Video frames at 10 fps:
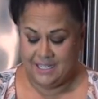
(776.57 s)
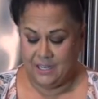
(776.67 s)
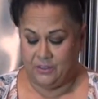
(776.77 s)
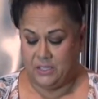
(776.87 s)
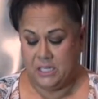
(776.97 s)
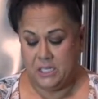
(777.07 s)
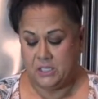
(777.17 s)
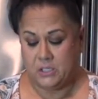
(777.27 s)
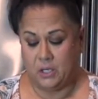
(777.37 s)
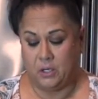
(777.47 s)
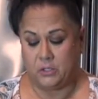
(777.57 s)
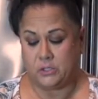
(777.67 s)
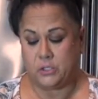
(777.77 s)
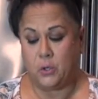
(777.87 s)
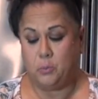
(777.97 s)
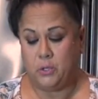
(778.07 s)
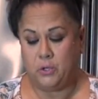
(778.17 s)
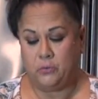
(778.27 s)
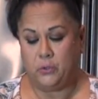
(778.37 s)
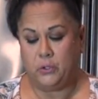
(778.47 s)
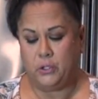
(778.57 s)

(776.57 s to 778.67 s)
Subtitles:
Now these are so beautiful.